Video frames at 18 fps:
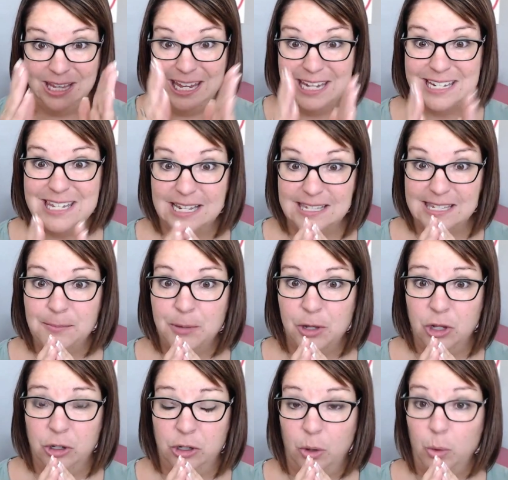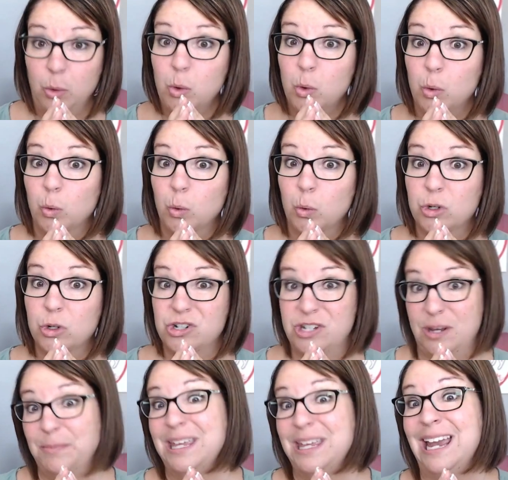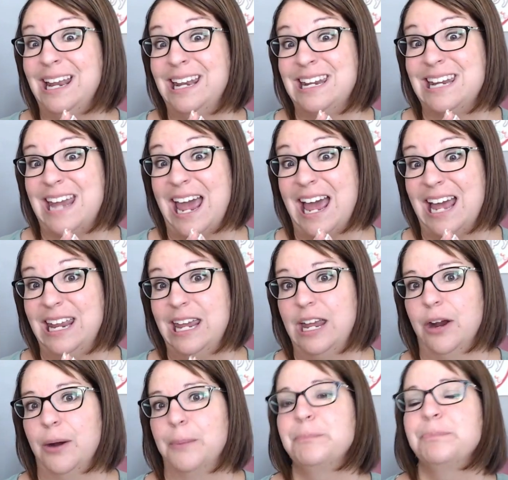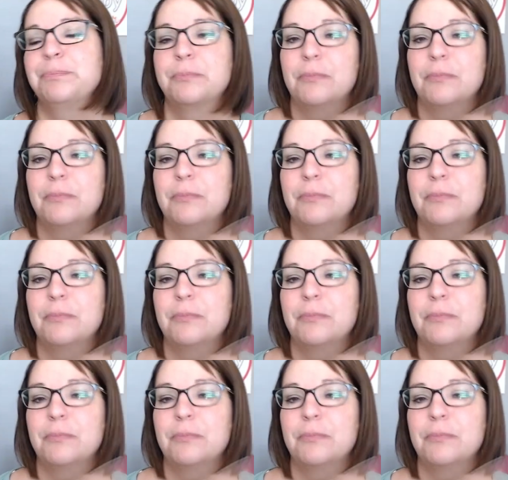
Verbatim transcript: and they get to that symbol, they'll know, ooh, there's something I need to add here.